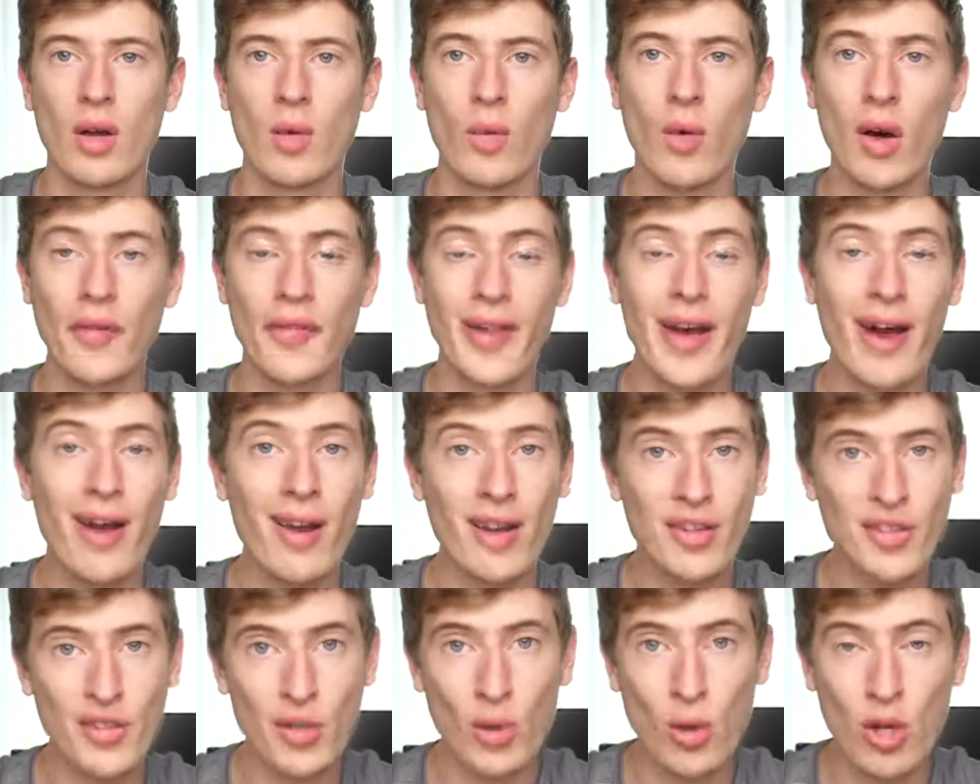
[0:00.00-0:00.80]
Well, now
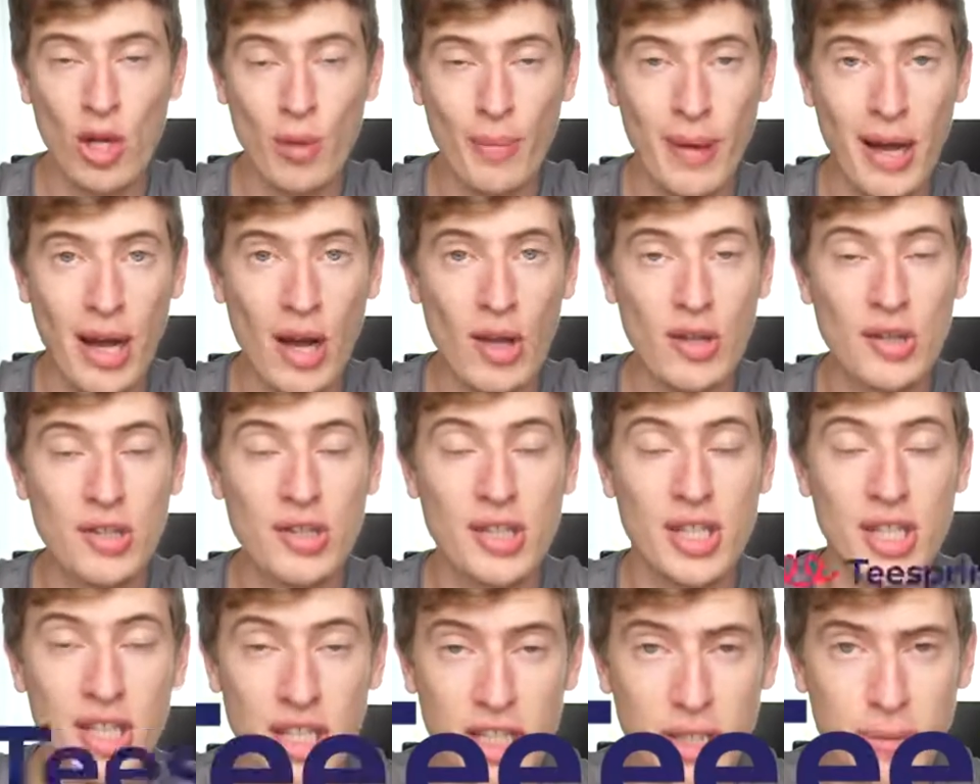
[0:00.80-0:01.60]
let's talk
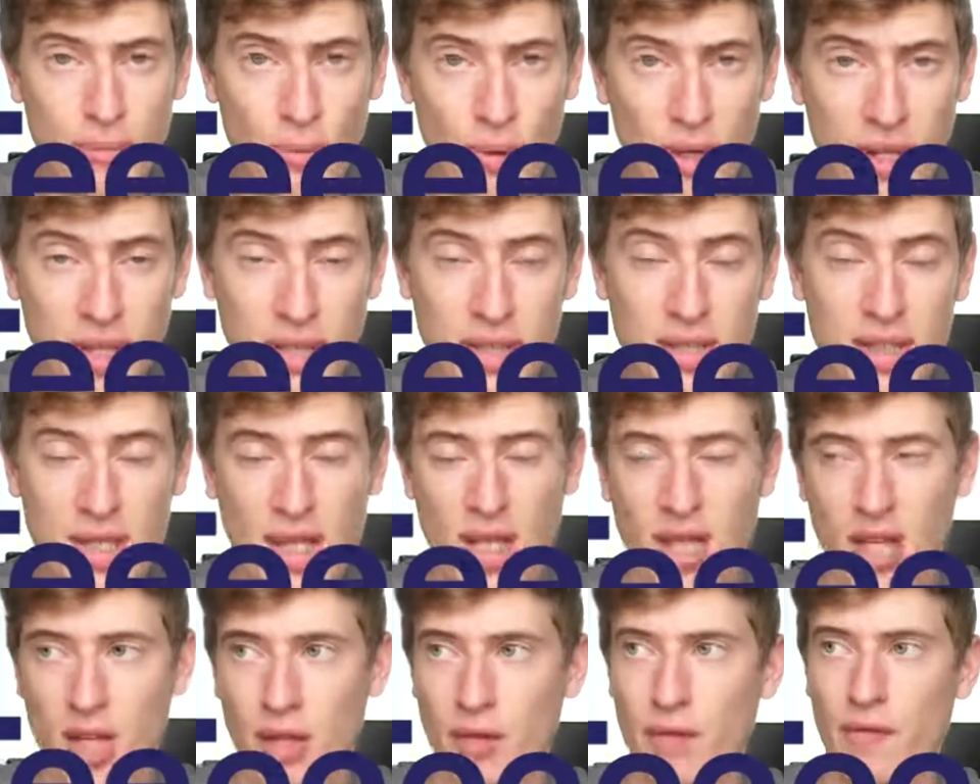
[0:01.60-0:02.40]
about Teespring's
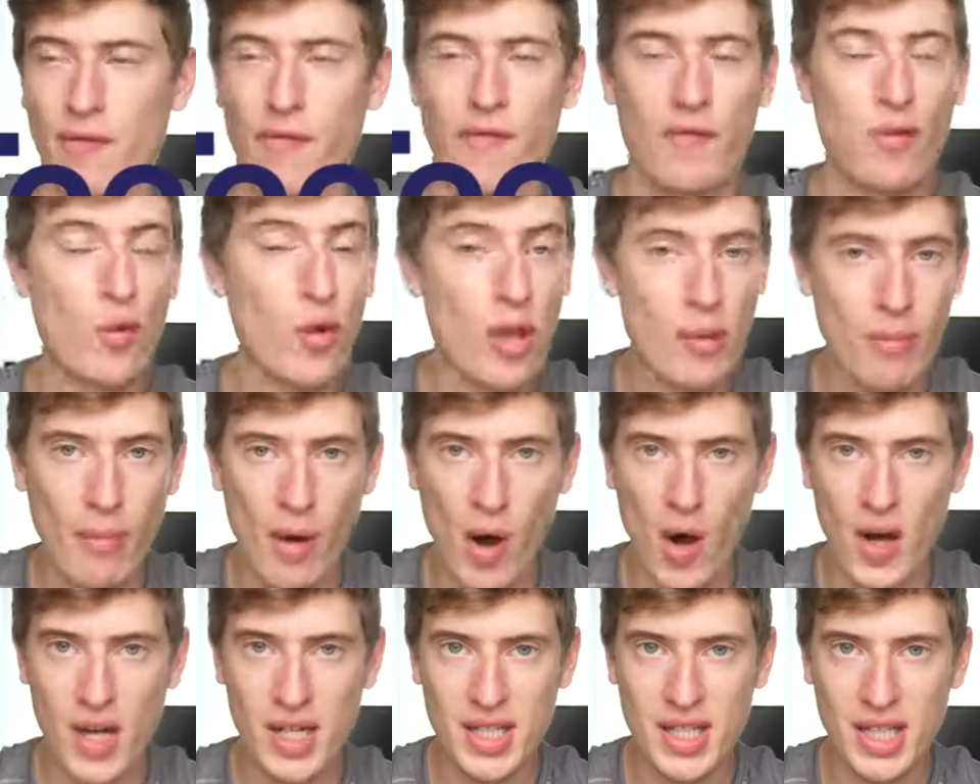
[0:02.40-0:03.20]
free
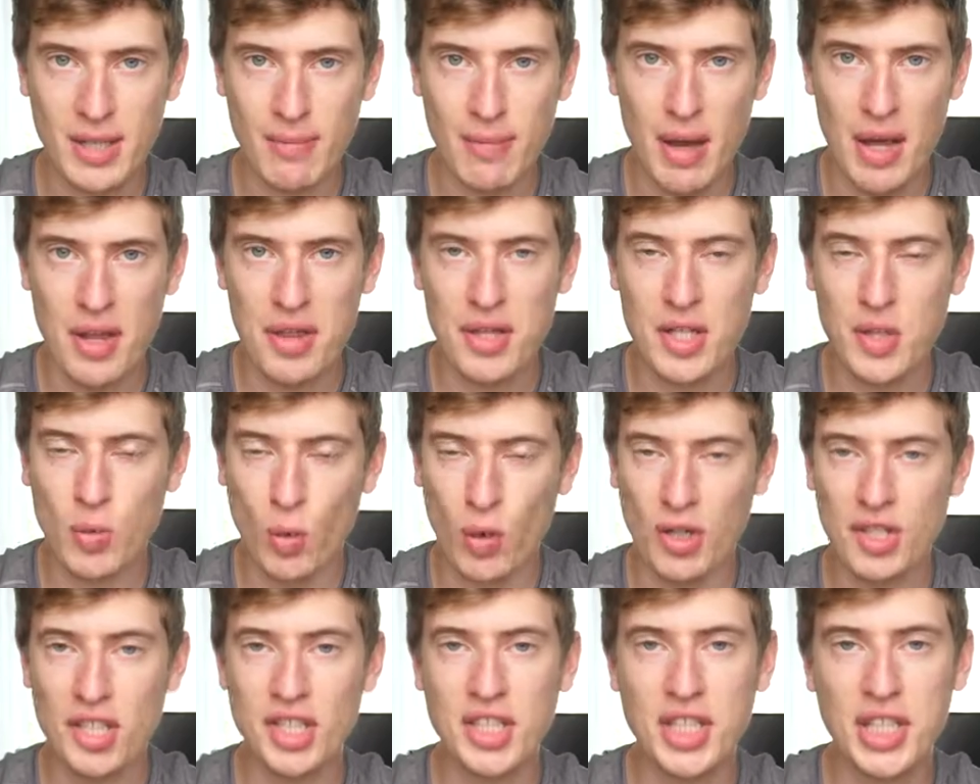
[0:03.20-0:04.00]
marketing methods.
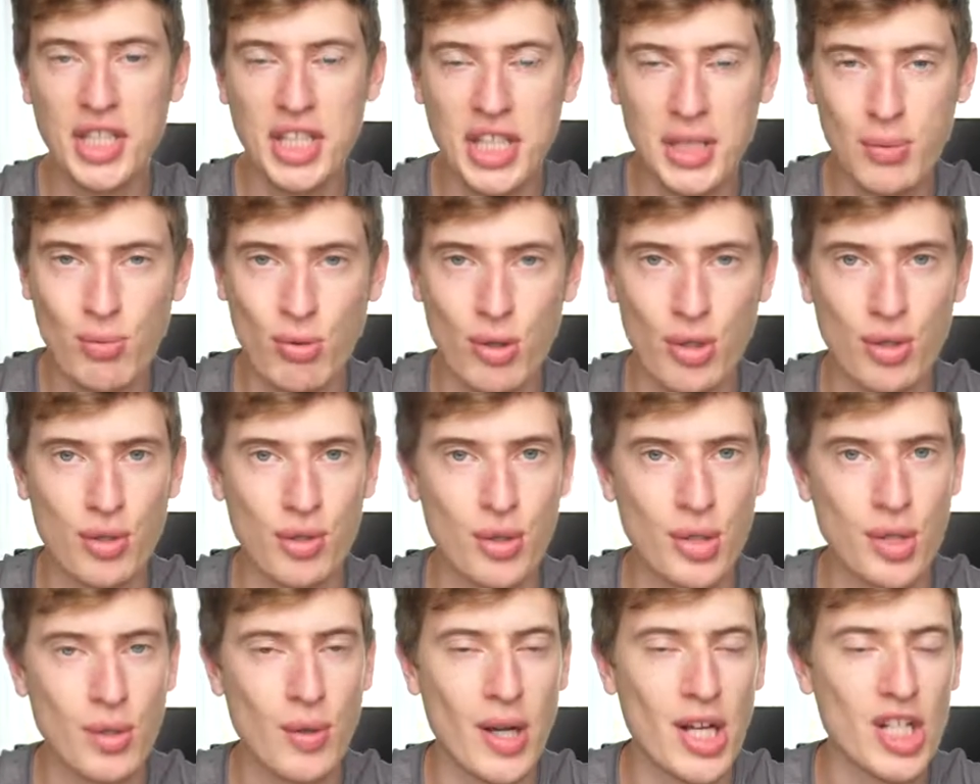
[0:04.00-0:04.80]
What did Teespring
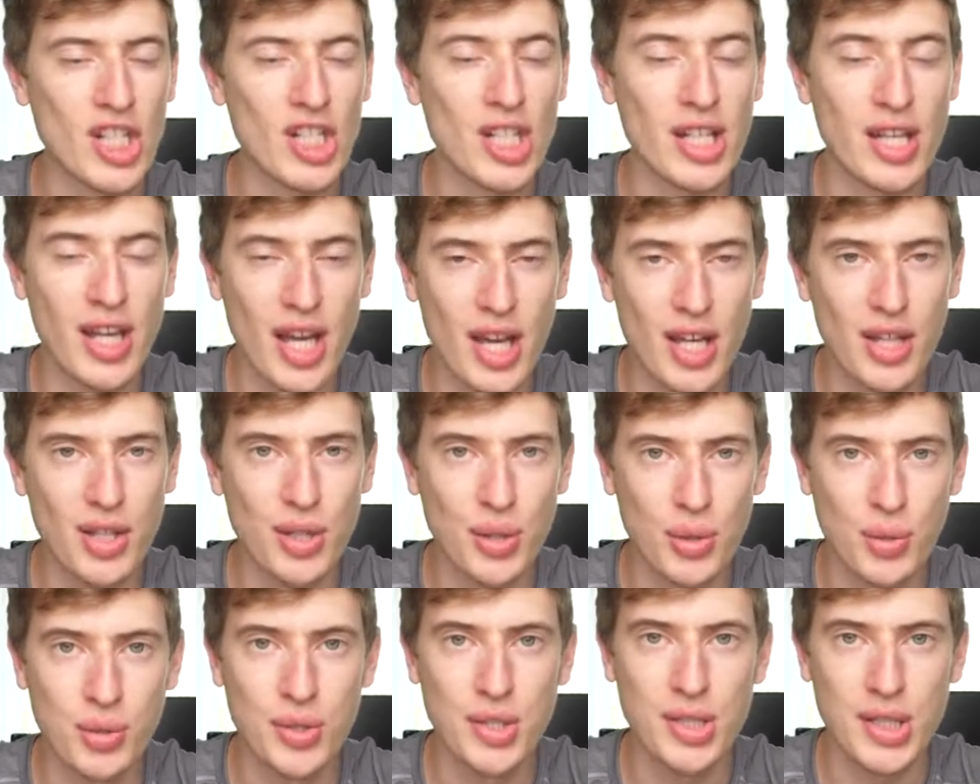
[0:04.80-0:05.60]
do to actually get
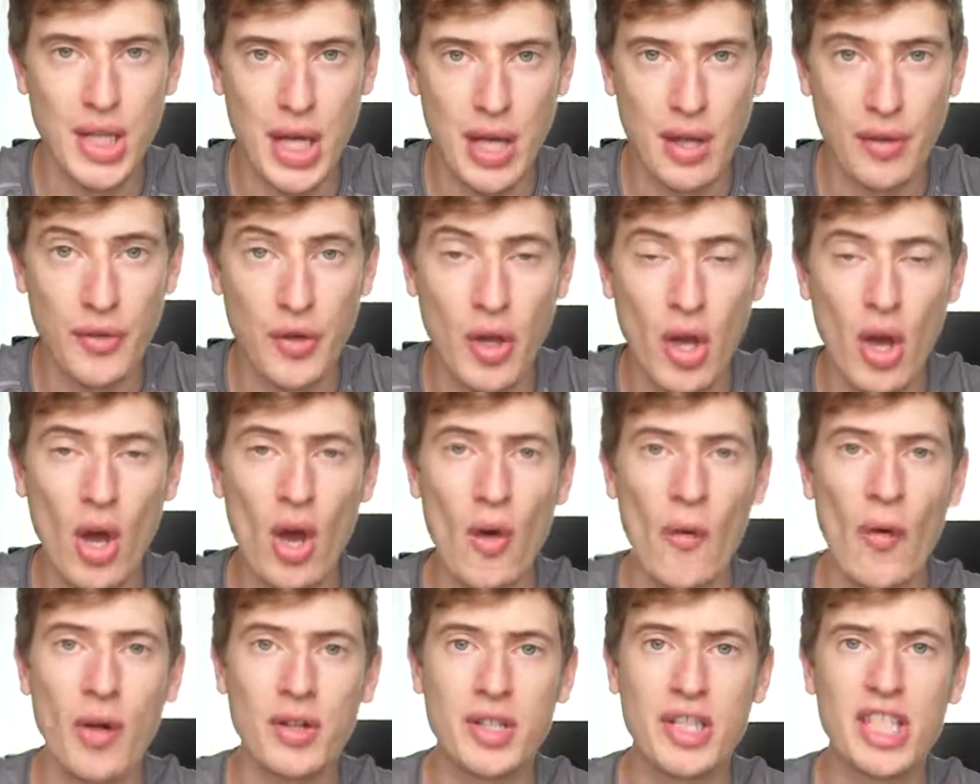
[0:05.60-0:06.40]
you sales?
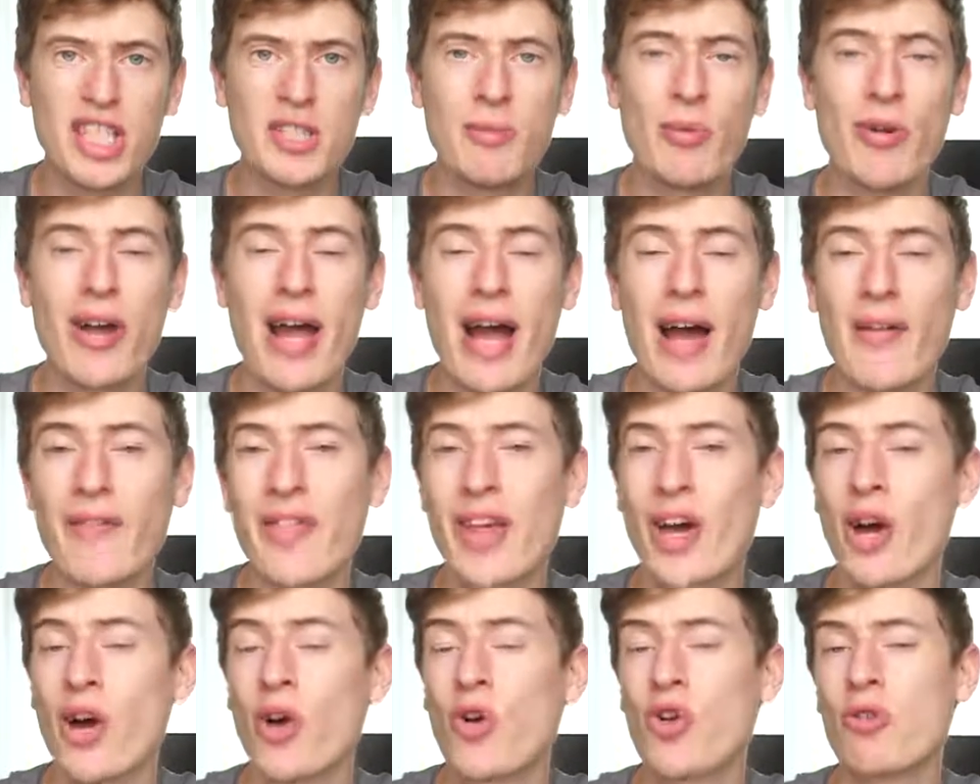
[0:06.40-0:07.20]
Well, Teespring have
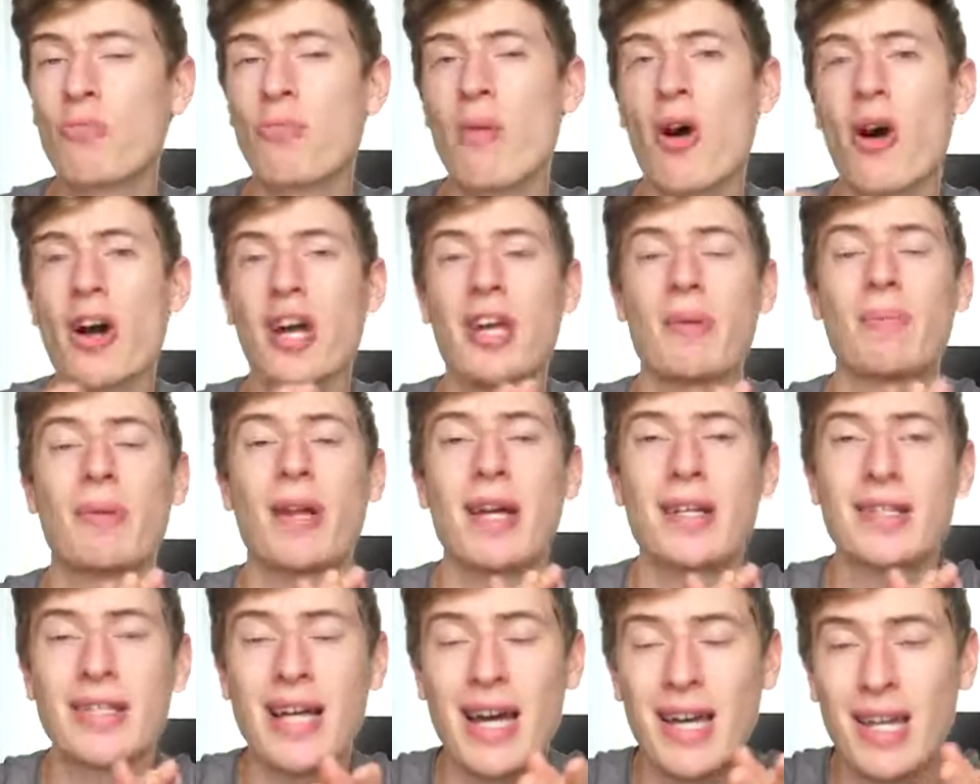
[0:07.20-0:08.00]
their own
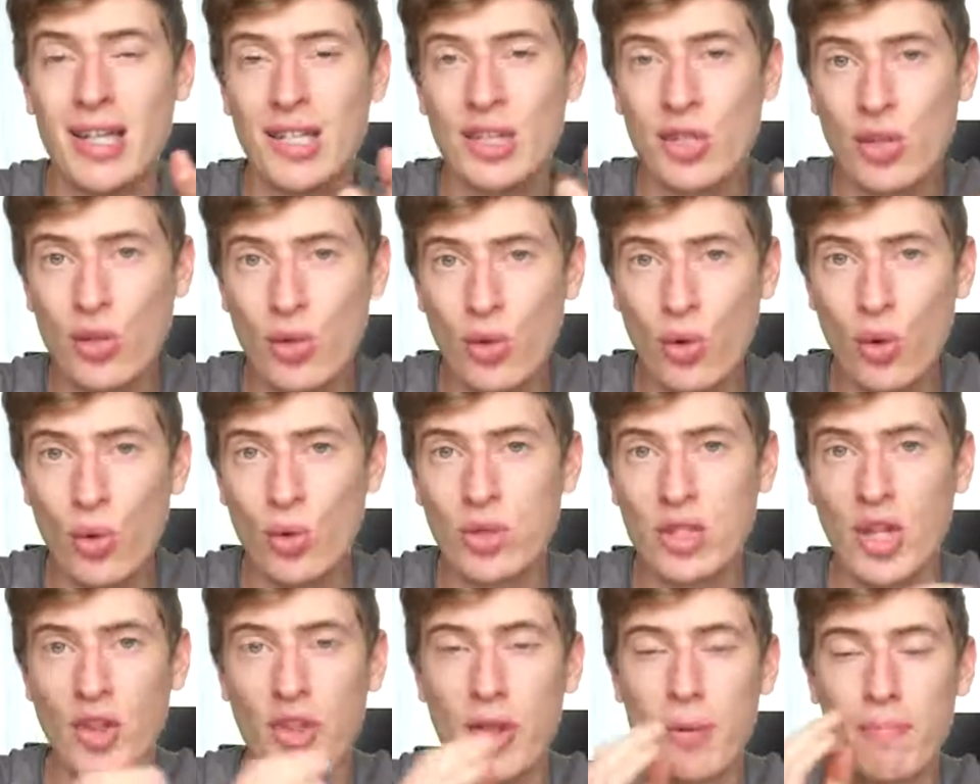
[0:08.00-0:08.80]
marketplace and it's
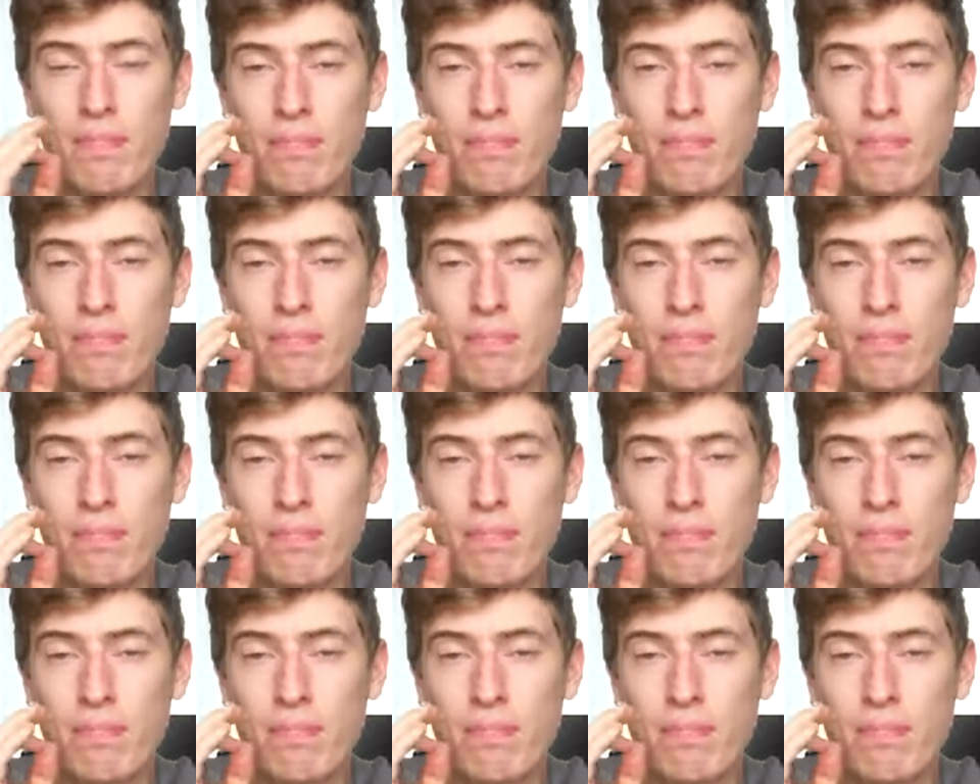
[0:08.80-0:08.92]
called the